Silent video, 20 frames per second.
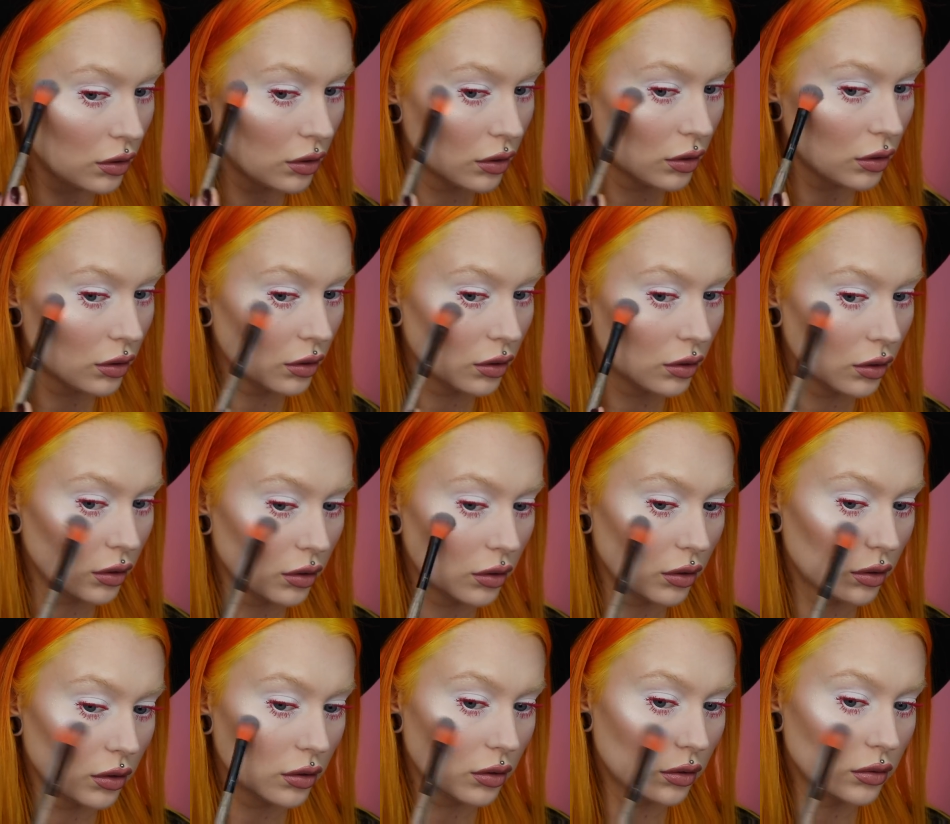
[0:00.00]
You might think
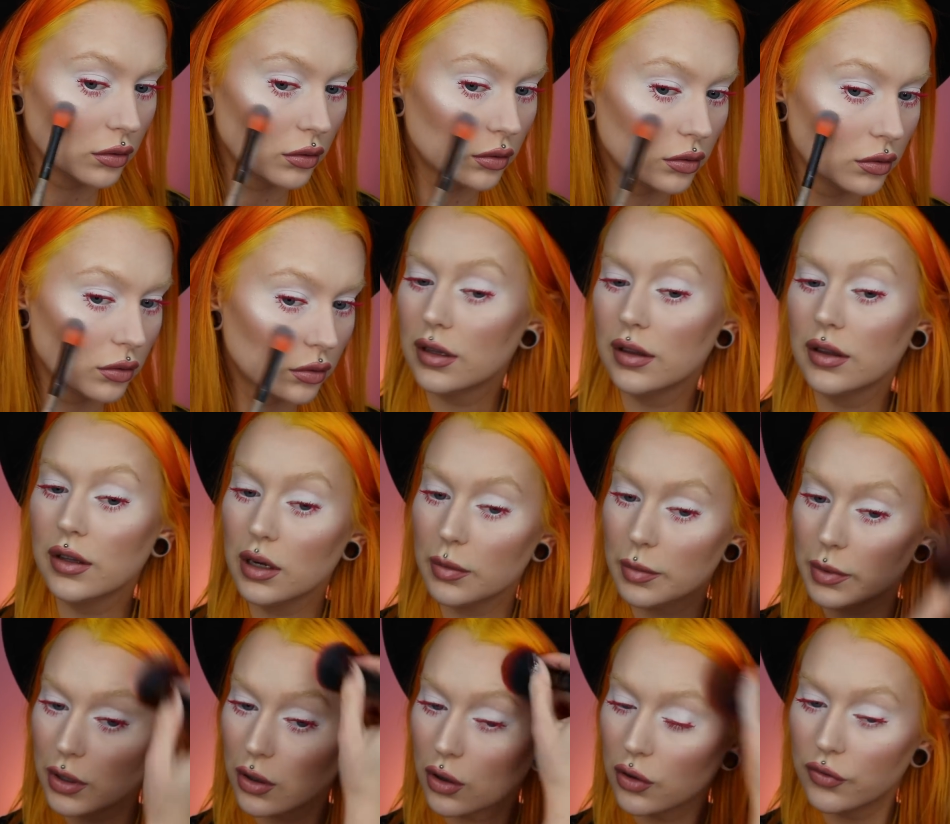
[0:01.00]
that I went a little
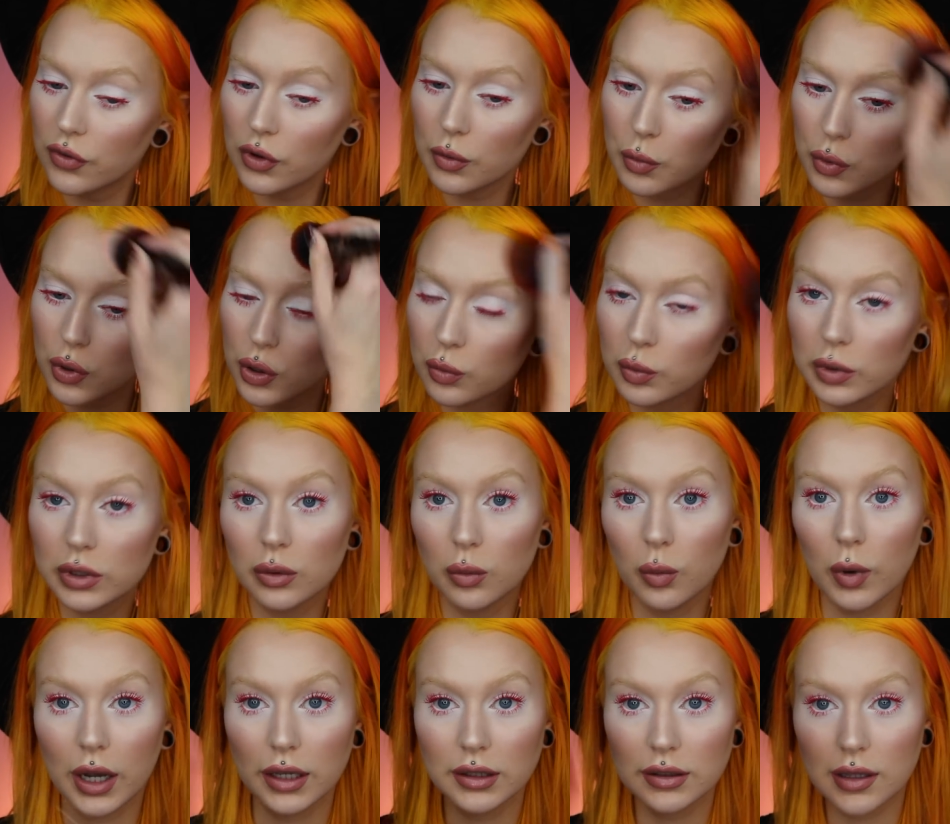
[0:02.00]
bit overboard with the
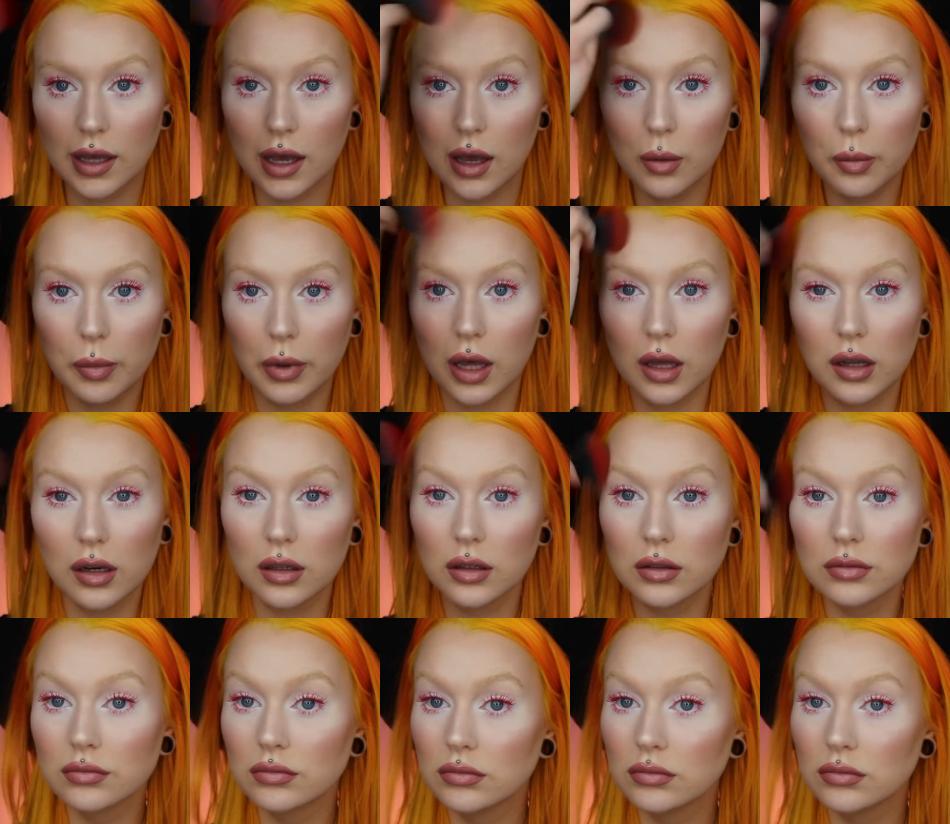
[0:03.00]
white now, but